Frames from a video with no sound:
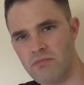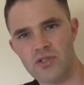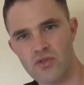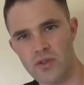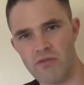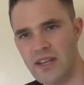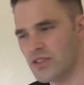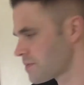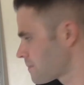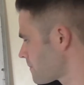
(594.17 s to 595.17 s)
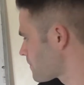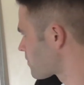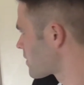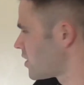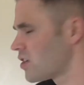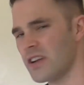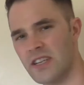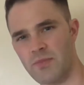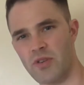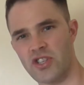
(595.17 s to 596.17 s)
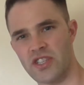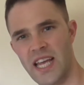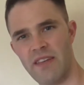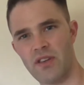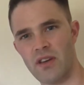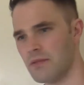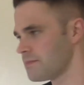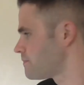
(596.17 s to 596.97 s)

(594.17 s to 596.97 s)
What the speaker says: Screw the rest. You don't need to brush your teeth, do you?